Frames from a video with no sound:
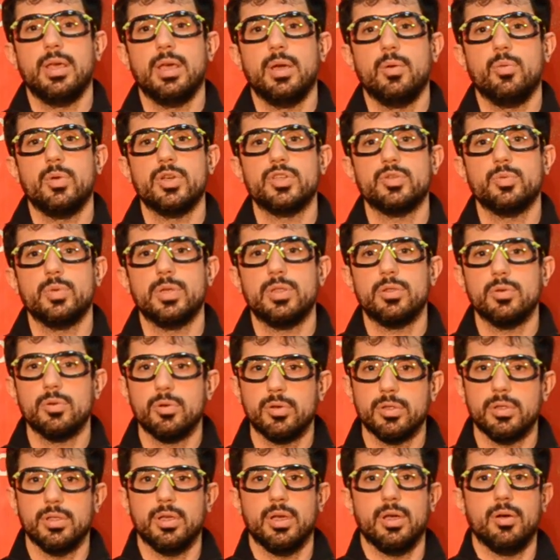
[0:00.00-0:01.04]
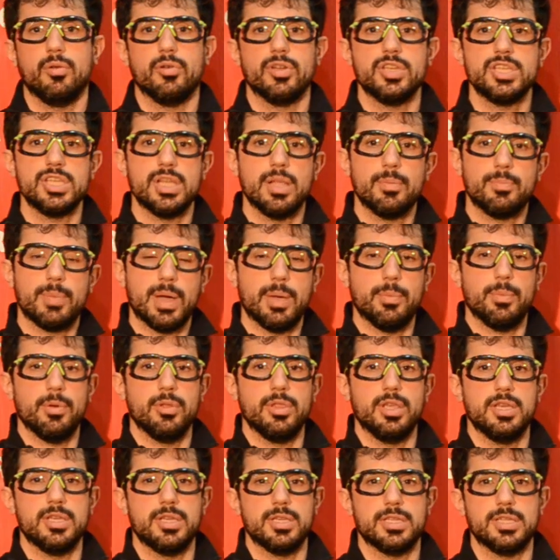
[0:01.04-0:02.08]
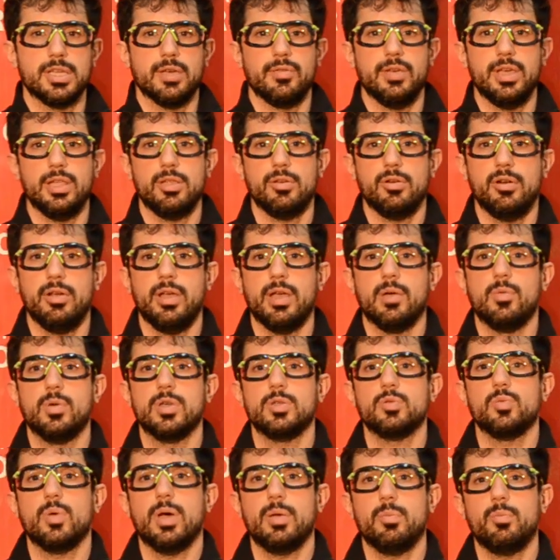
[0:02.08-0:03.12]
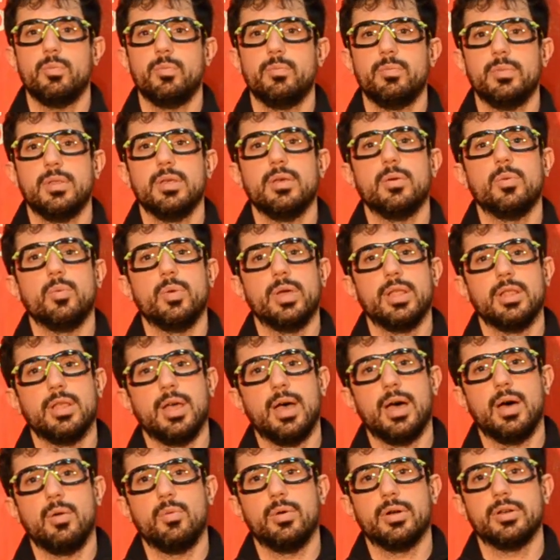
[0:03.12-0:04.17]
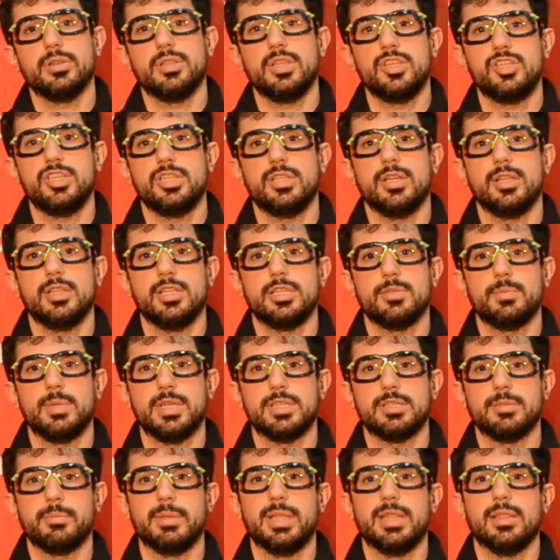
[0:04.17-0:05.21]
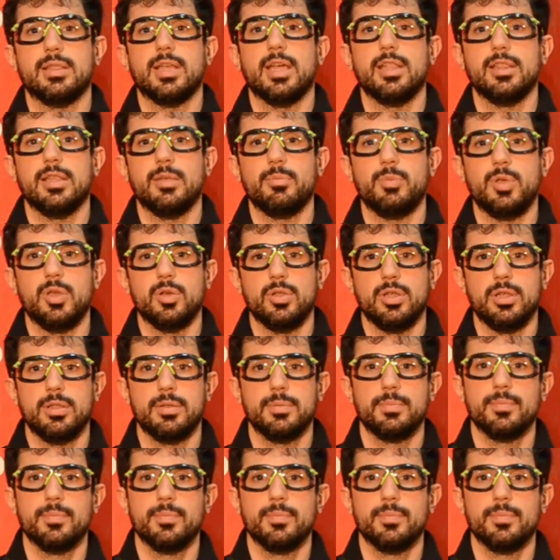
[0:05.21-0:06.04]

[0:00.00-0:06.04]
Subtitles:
in which we took the original pump on the excavator and we swapped with our digital displacement tandem unit.